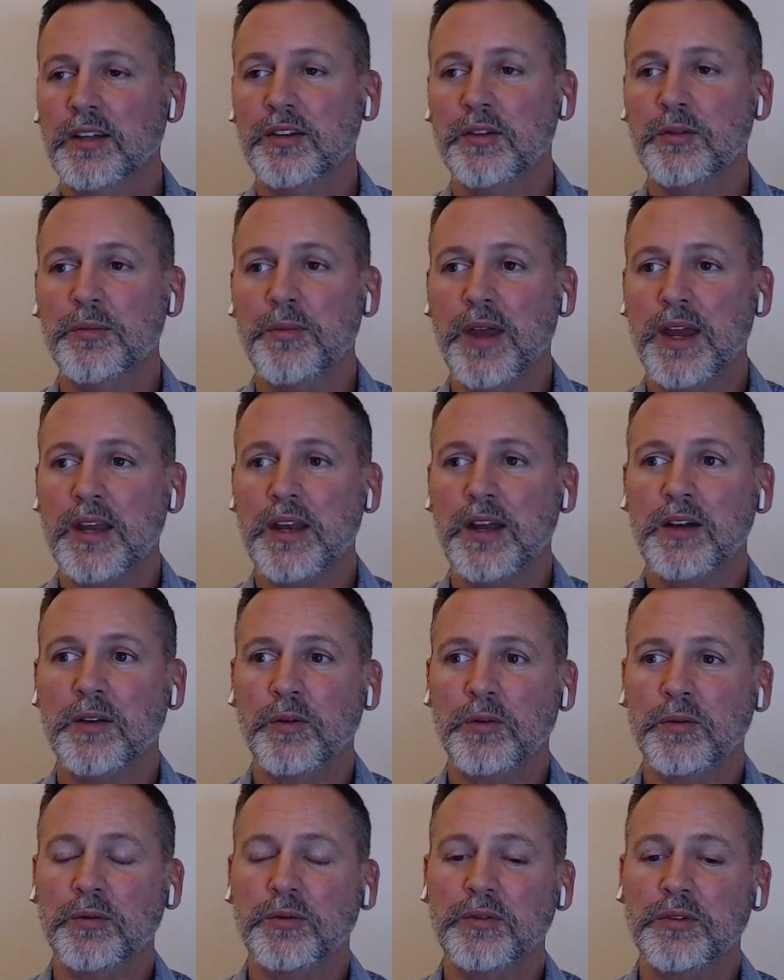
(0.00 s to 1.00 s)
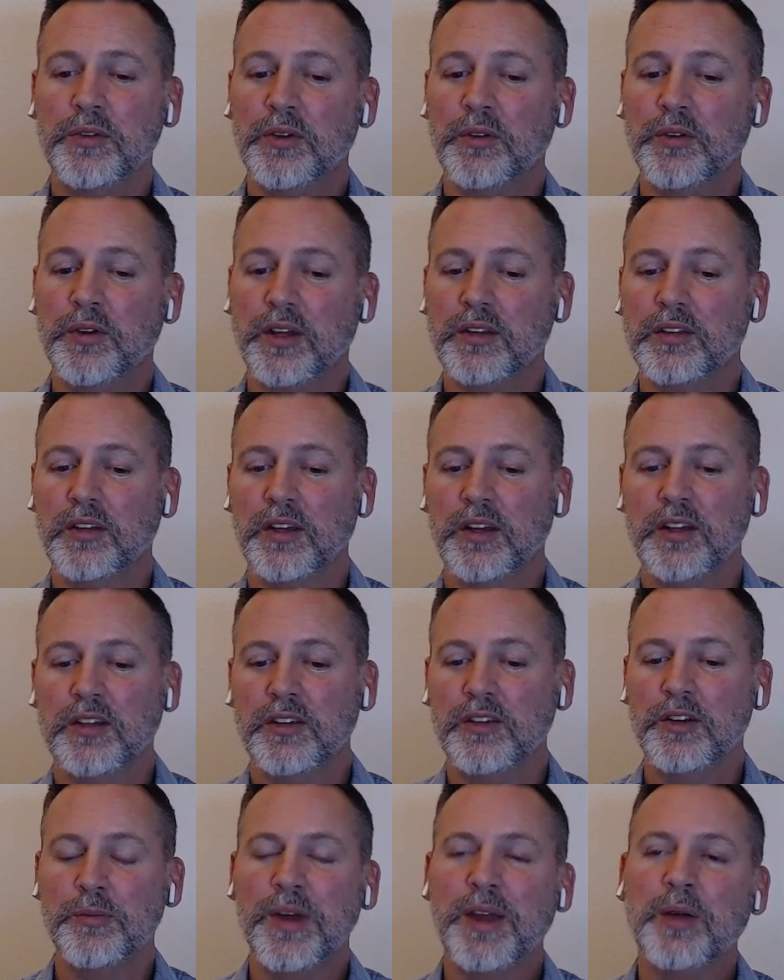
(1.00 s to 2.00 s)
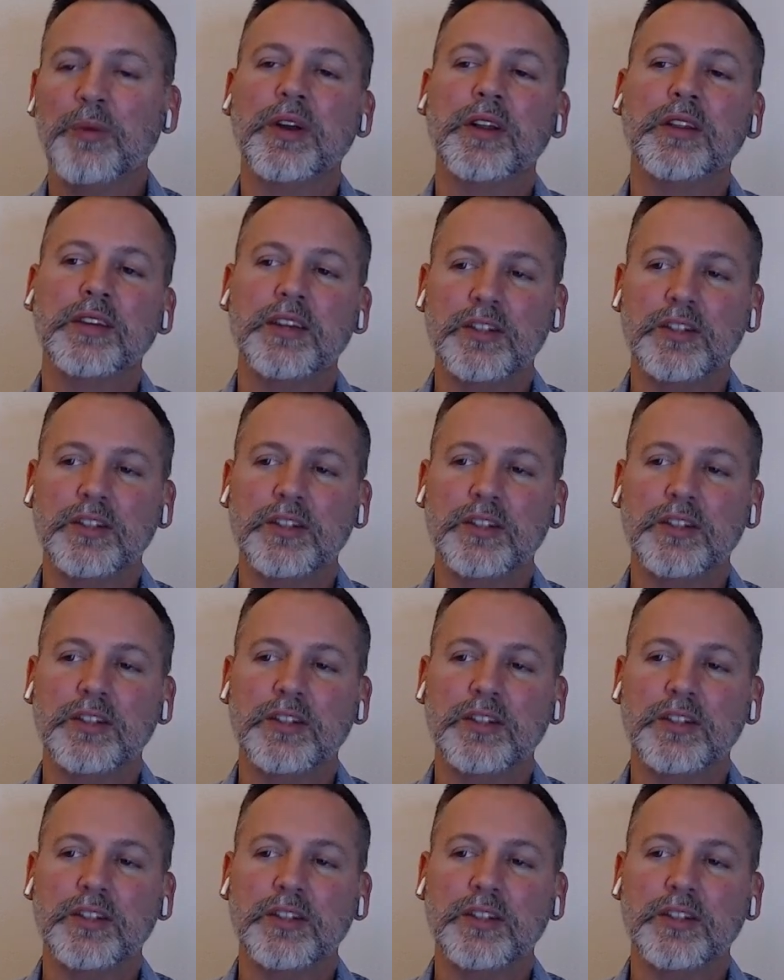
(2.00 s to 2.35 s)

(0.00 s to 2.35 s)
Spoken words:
you may not, like you may want